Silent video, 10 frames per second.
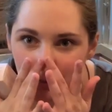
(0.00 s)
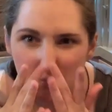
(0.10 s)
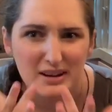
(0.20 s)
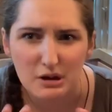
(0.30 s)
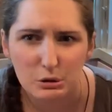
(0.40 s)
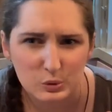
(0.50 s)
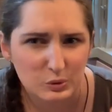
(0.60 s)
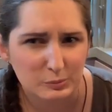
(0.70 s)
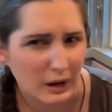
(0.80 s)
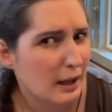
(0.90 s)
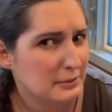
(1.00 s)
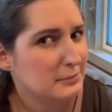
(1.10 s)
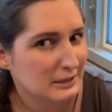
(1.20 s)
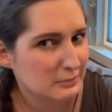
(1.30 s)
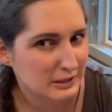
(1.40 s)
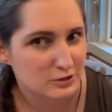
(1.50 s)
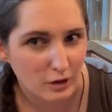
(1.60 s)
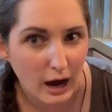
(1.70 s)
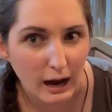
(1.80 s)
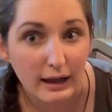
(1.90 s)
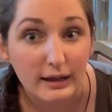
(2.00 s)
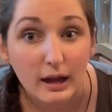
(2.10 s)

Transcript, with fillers: my nose will probably be dry,